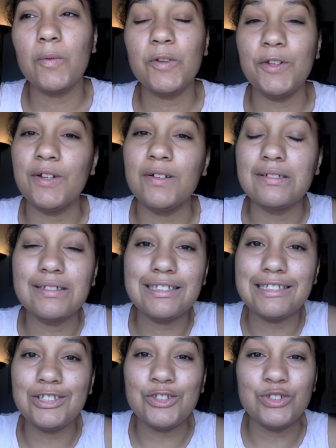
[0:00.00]
you know,
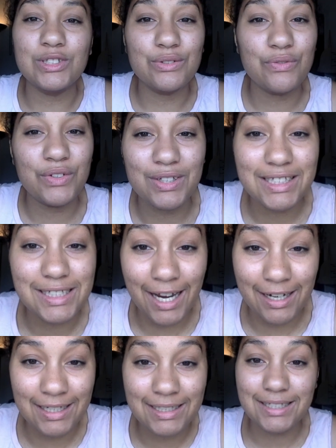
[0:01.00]
you just feel
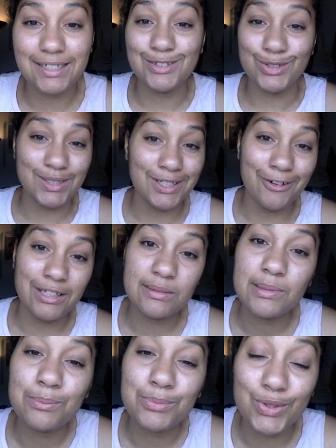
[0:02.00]
discouraged because you see all
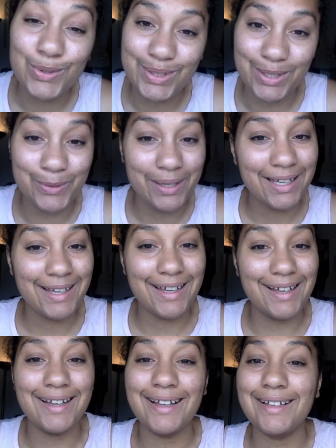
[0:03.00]
these people losing weight,
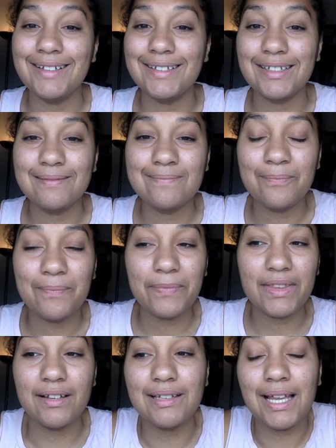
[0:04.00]
and
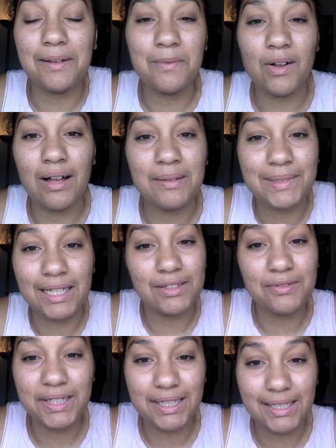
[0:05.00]
you're like, well, I'm not
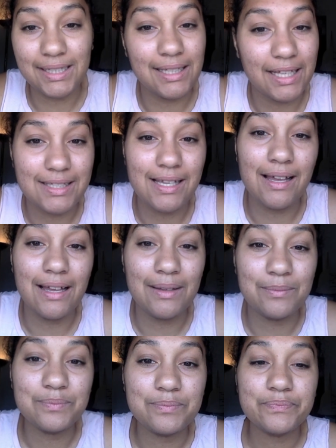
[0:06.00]
doing it in that
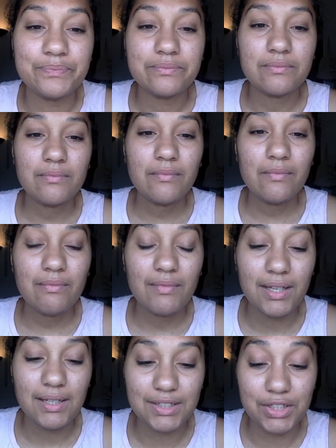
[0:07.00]
time.
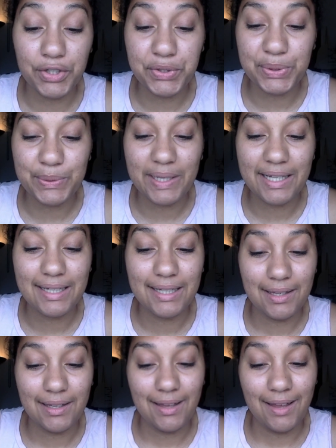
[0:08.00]
So
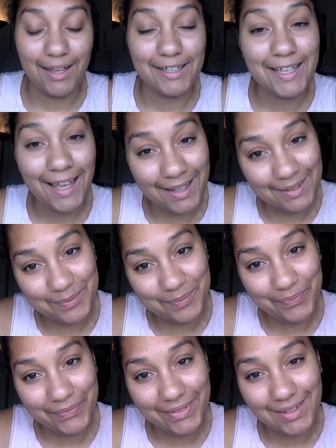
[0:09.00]
yeah,
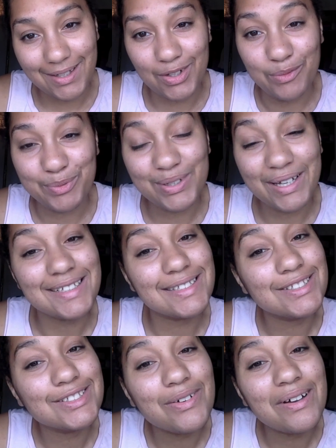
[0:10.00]
hope you guys
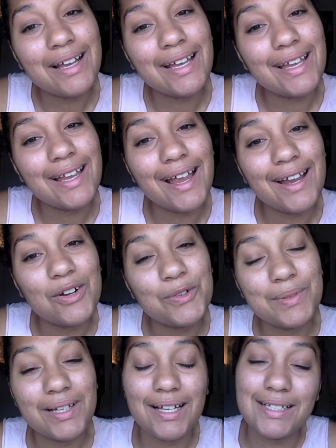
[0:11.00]
enjoy. I hope
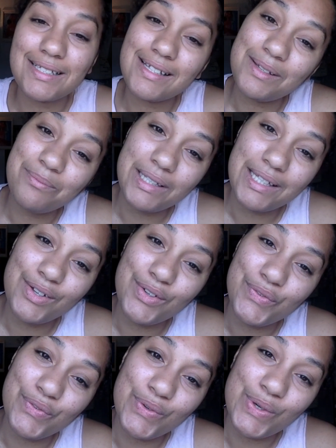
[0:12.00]
you guys see me
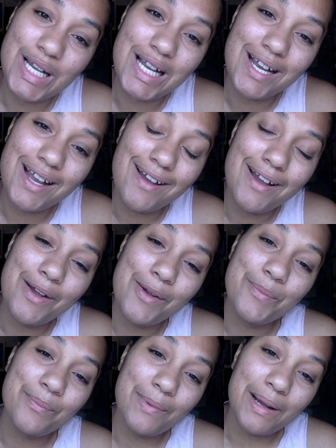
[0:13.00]
for
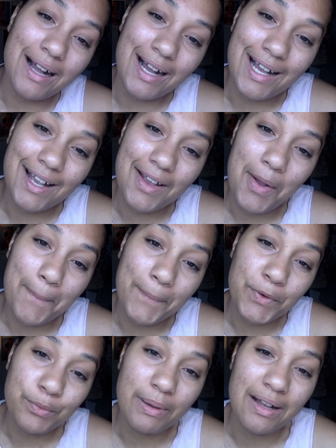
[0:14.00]
my
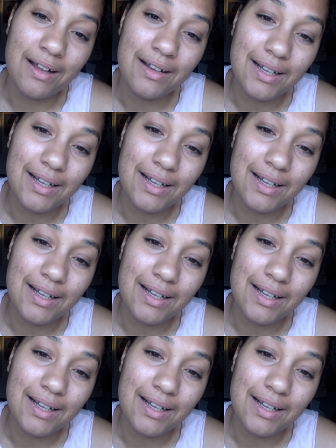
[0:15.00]
mukbang